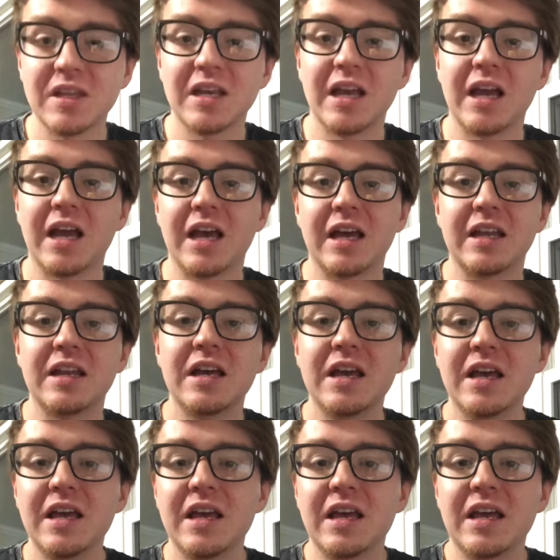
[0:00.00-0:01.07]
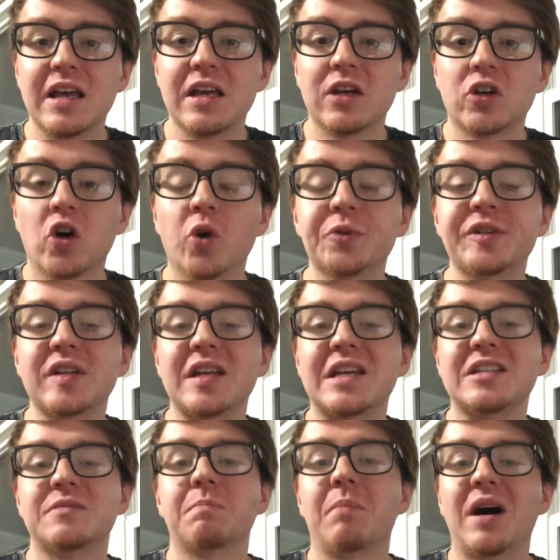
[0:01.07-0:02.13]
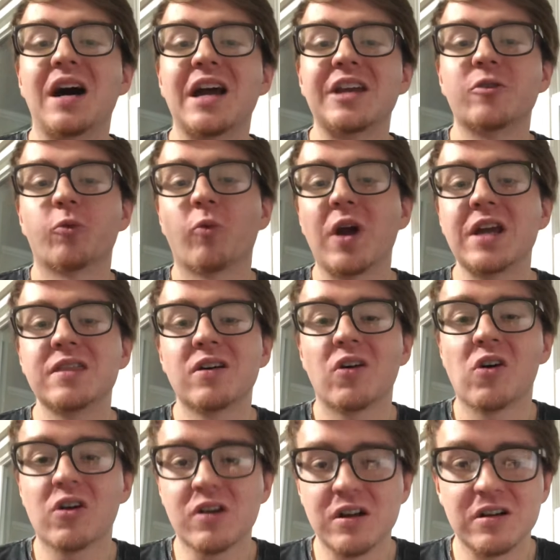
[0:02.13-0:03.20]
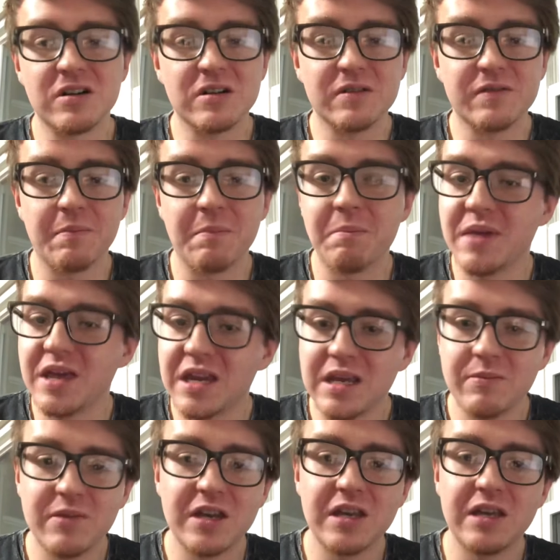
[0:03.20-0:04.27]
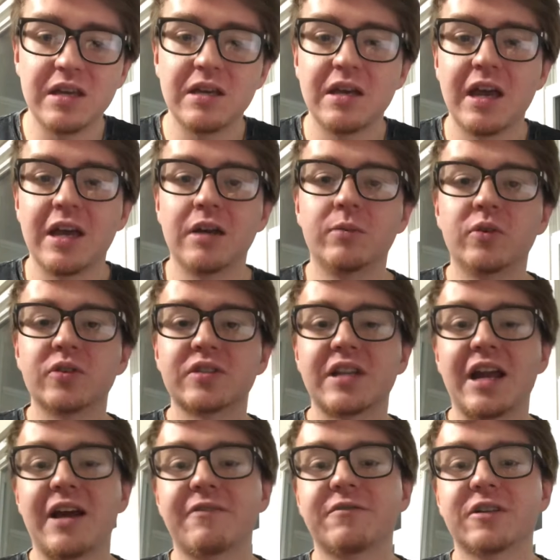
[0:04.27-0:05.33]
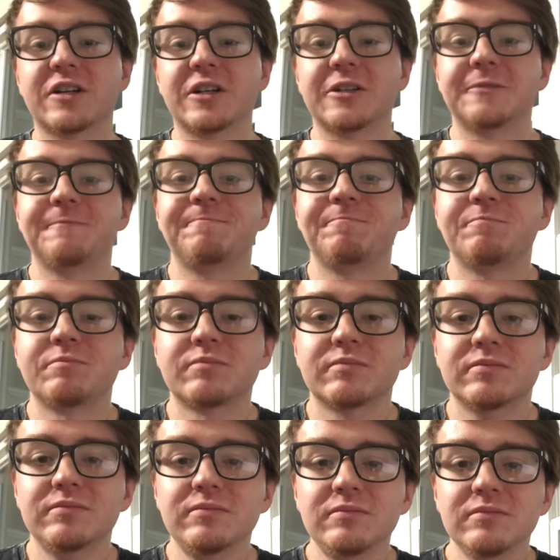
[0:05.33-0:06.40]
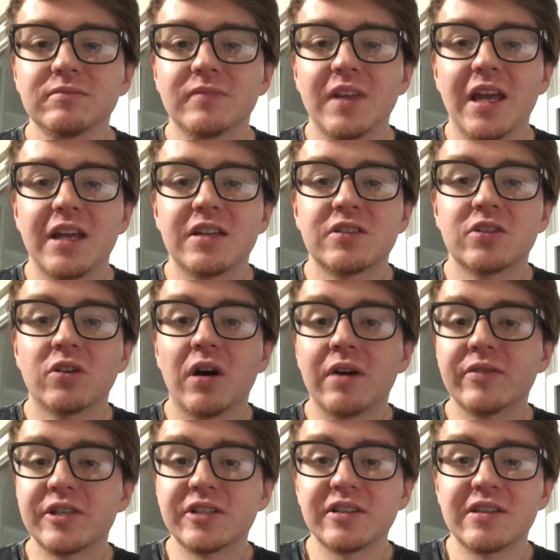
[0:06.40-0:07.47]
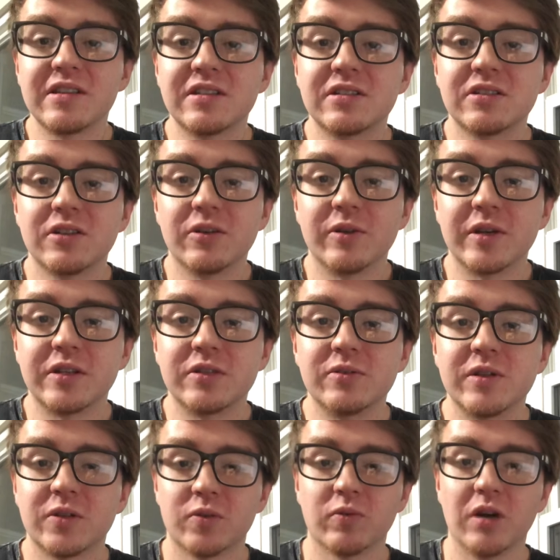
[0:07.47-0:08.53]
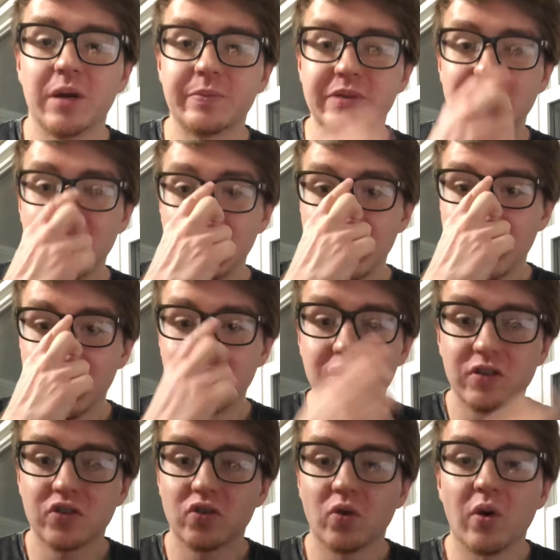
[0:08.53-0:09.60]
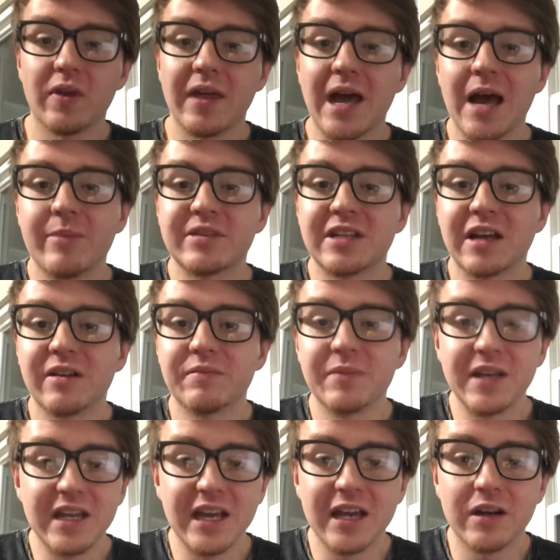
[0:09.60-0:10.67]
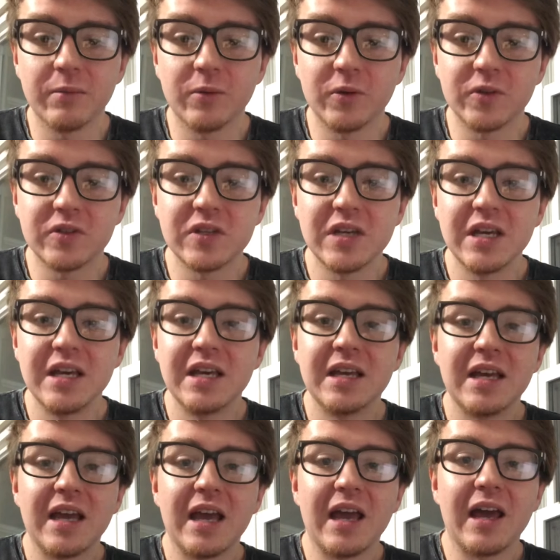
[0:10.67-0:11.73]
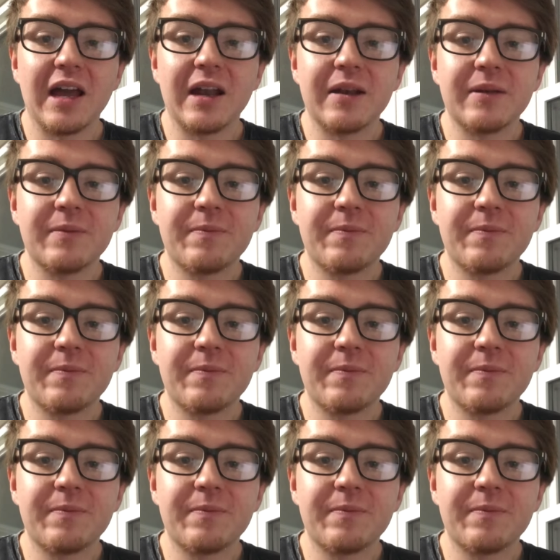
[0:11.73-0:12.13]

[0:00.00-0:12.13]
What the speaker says: and coltan is mined right in the heart of many, many animals in Africa. And so obviously this is going to disrupt and destroy the habitat of many animals, and